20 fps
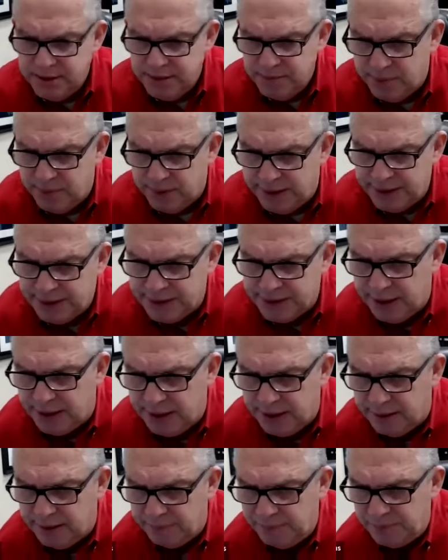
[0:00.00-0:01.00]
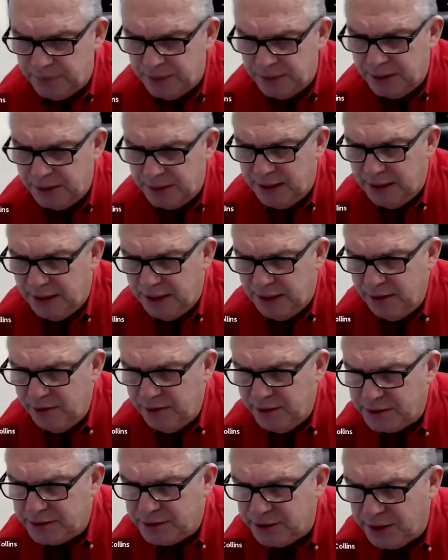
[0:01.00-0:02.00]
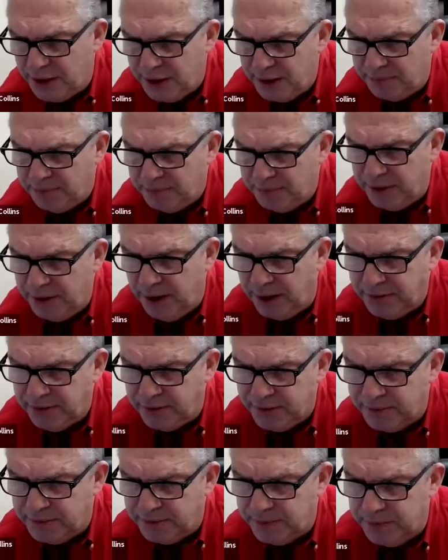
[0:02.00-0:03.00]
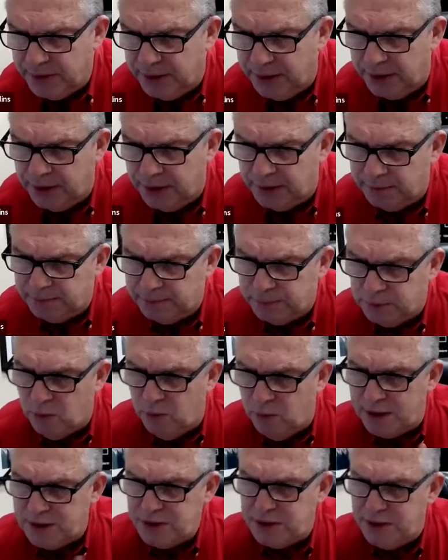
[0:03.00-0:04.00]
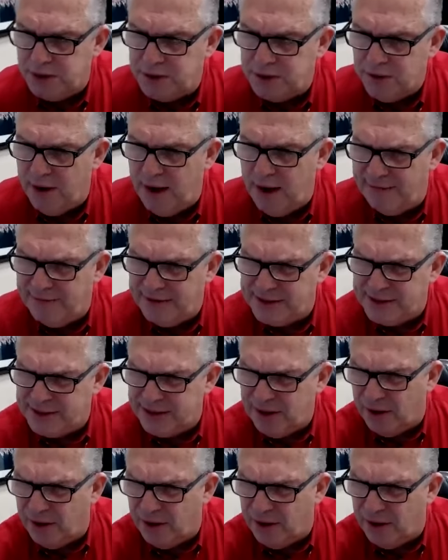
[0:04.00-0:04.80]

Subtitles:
But here is another question, Travis.